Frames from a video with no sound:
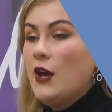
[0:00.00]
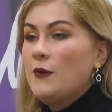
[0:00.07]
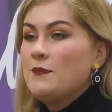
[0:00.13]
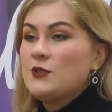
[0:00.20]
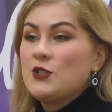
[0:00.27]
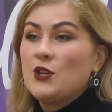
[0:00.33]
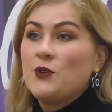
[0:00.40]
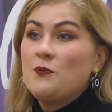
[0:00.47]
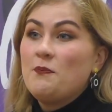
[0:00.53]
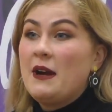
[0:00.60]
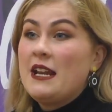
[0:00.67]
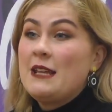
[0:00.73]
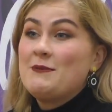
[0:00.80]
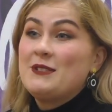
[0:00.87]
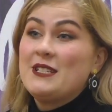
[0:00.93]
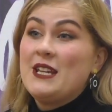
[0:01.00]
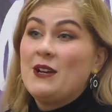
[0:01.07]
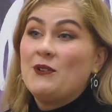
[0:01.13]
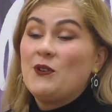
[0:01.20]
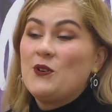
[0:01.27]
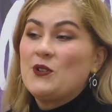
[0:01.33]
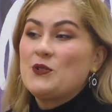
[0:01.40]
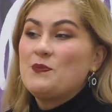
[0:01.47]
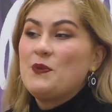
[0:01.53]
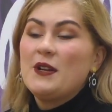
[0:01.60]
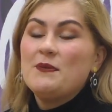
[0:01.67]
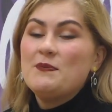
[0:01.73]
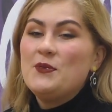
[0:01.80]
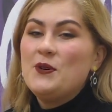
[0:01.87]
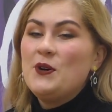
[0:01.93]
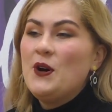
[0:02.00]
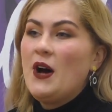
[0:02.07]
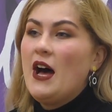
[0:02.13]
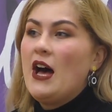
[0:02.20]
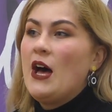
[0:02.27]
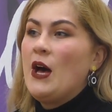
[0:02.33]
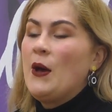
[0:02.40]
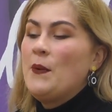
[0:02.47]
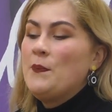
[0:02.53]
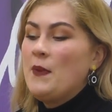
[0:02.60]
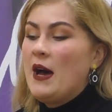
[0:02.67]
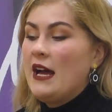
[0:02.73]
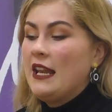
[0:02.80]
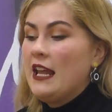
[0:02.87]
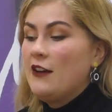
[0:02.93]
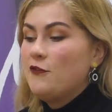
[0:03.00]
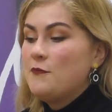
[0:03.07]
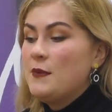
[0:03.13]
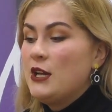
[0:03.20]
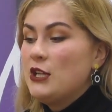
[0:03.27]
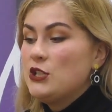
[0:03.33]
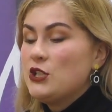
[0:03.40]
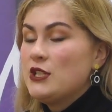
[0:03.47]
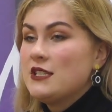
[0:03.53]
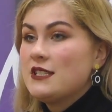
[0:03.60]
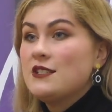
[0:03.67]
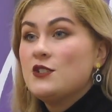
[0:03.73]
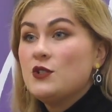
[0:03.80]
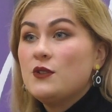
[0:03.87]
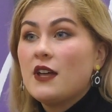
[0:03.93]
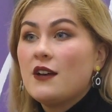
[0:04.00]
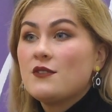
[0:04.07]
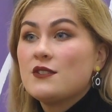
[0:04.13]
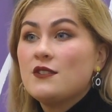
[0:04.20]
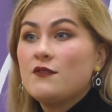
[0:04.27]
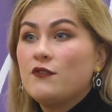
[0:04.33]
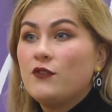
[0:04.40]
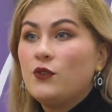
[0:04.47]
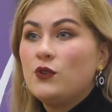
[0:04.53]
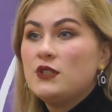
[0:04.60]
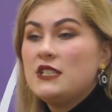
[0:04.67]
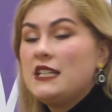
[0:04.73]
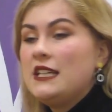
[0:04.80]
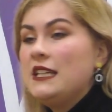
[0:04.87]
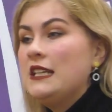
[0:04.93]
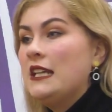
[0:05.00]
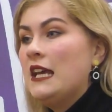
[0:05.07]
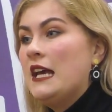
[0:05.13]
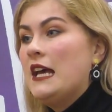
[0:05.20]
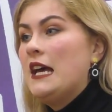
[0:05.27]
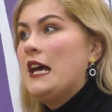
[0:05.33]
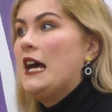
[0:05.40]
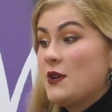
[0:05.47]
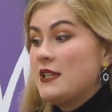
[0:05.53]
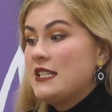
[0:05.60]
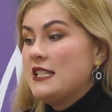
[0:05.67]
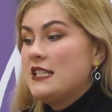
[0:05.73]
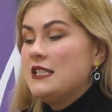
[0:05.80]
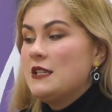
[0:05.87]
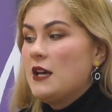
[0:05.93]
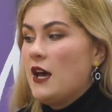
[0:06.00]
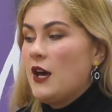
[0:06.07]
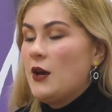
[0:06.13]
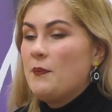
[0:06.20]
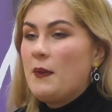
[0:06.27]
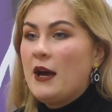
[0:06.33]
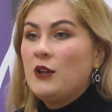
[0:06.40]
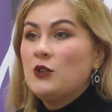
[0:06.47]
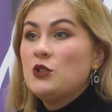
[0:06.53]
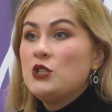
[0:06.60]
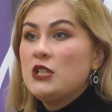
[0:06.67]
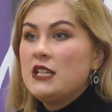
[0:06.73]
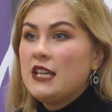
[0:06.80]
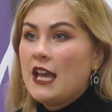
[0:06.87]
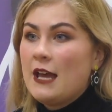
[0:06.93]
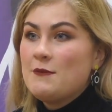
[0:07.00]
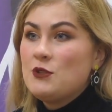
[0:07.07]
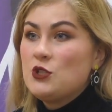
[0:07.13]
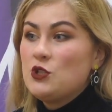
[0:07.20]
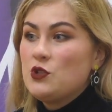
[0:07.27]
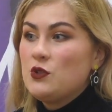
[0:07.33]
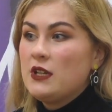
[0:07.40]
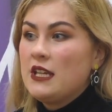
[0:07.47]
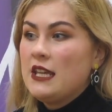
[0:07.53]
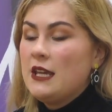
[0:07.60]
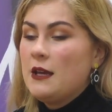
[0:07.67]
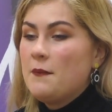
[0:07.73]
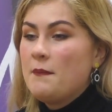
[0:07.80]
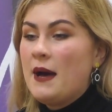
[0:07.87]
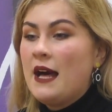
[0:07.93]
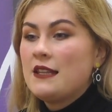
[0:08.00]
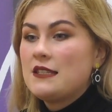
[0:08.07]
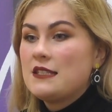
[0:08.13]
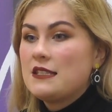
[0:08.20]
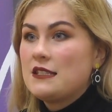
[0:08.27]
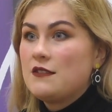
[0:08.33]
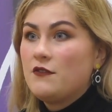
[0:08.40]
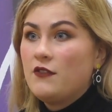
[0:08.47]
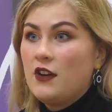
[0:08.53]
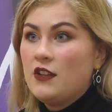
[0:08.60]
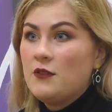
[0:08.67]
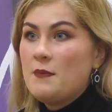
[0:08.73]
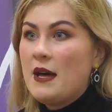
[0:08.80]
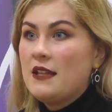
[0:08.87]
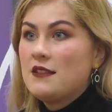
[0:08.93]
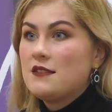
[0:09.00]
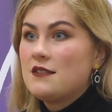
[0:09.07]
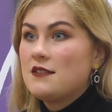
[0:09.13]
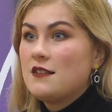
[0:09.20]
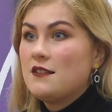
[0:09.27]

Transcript: So my name's Dannielle Cox-Pridmore. I left Merchants in 2014. I did biology, chemistry, maths, further maths,